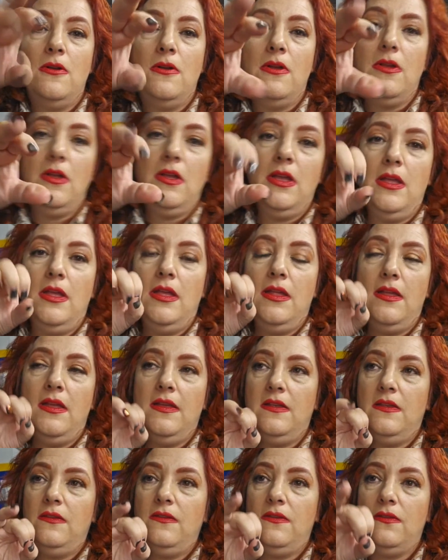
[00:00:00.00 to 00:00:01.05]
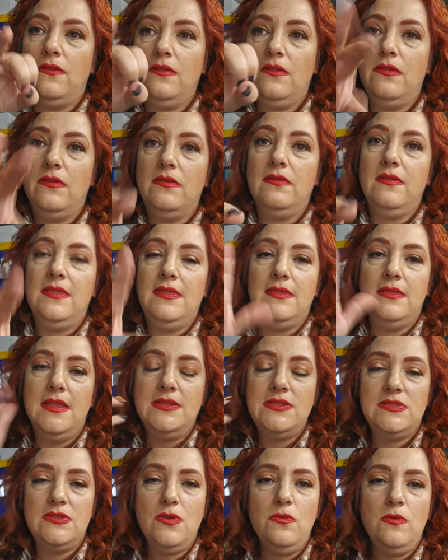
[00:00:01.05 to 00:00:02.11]
that's
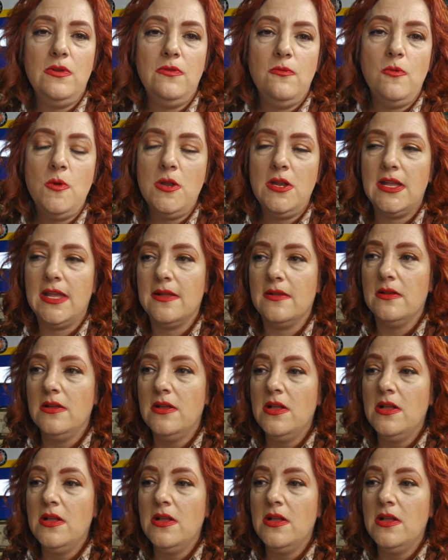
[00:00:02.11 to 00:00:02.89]
so rewarding.